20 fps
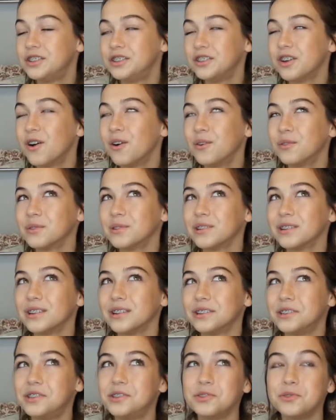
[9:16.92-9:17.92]
Don't
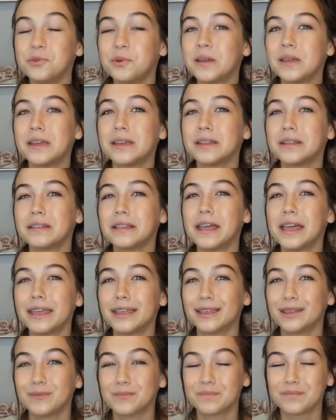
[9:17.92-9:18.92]
do it.
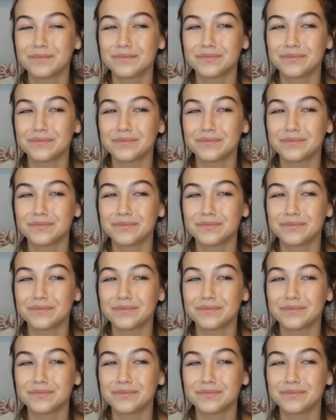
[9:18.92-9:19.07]
Like,